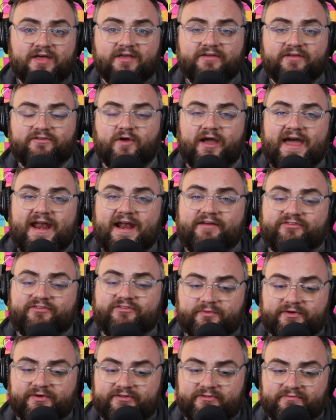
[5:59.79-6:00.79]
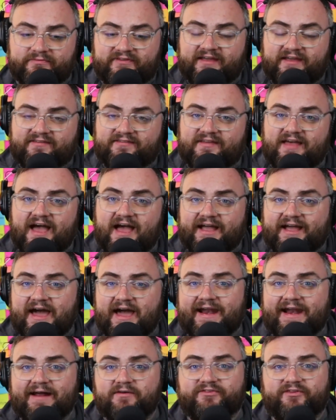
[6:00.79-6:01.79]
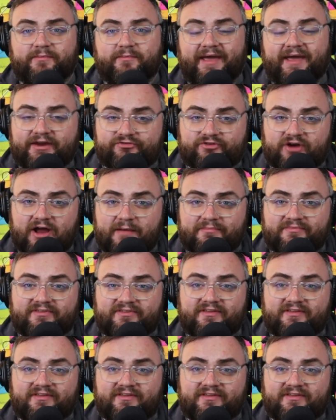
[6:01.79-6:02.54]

So I got out some rhythm sticks, I got out some hand drums,